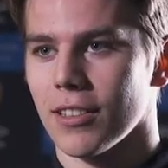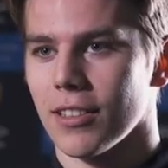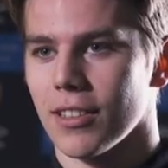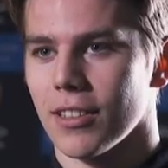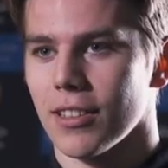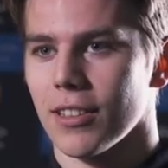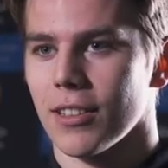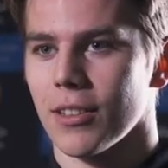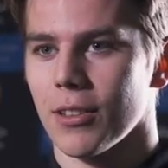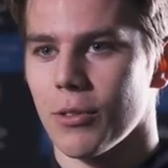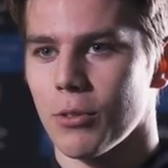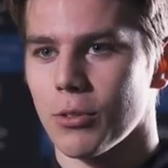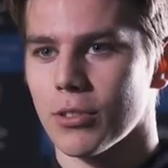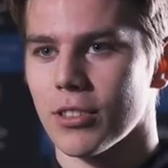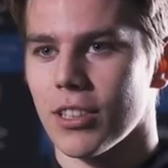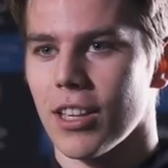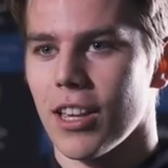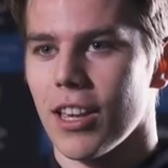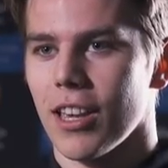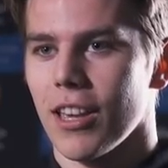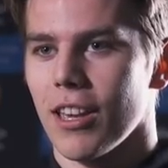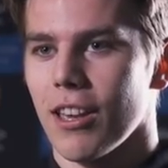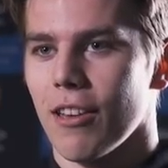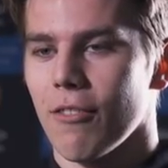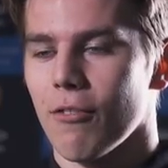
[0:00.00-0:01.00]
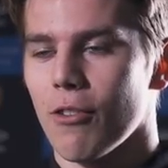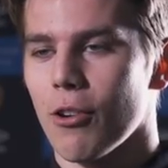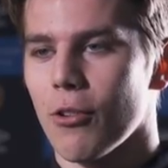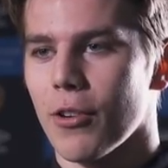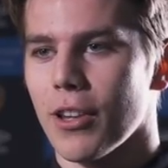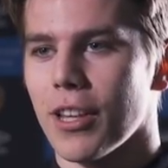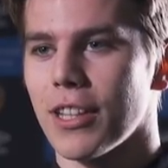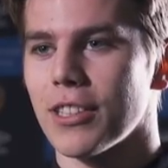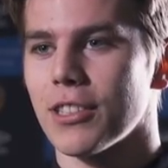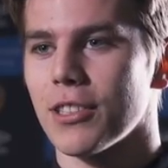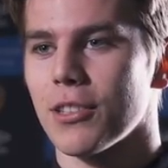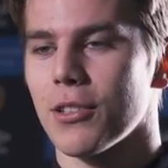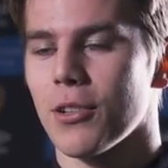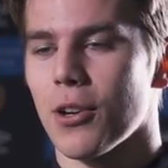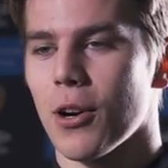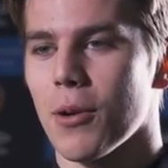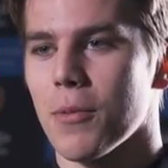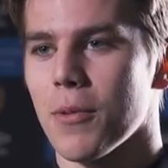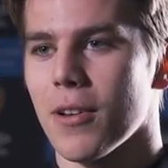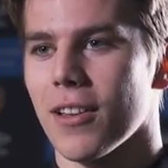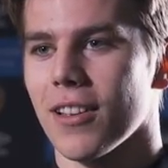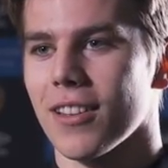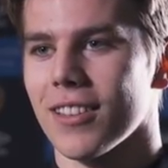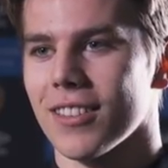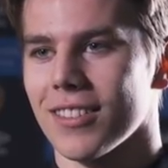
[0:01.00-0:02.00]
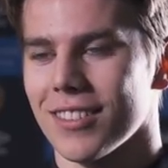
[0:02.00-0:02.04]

uh, it was very easy to come.